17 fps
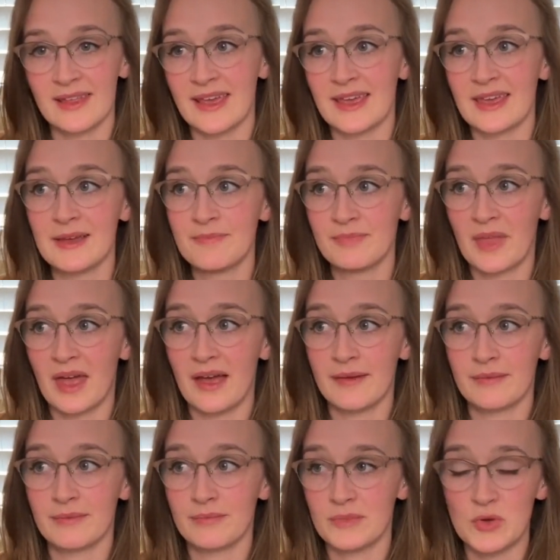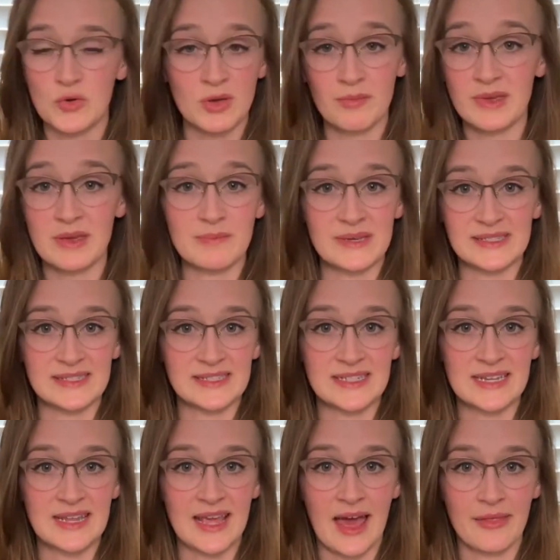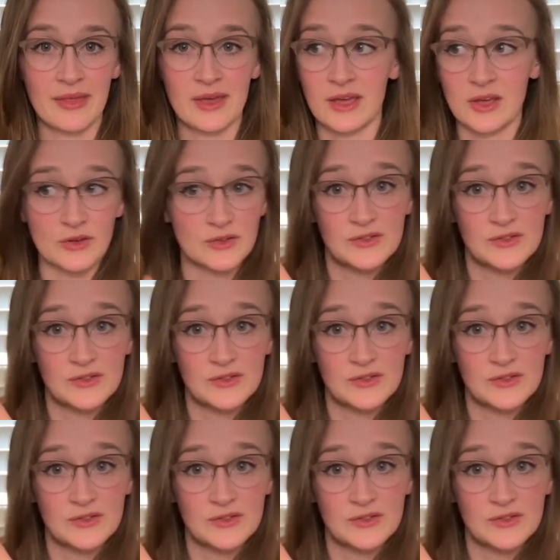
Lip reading: Like, you can be Byzantine Catholic,